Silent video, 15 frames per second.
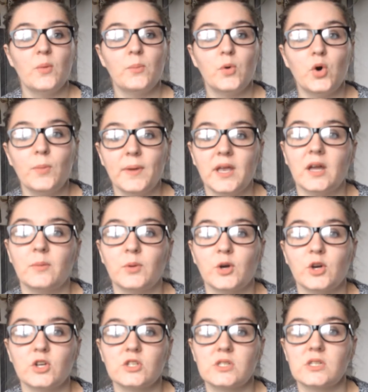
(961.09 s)
more makeup
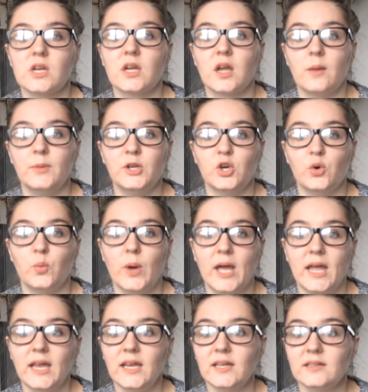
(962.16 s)
looks coming your
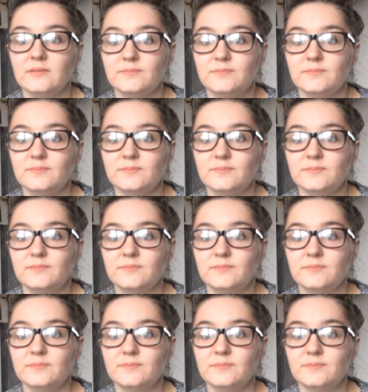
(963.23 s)
way.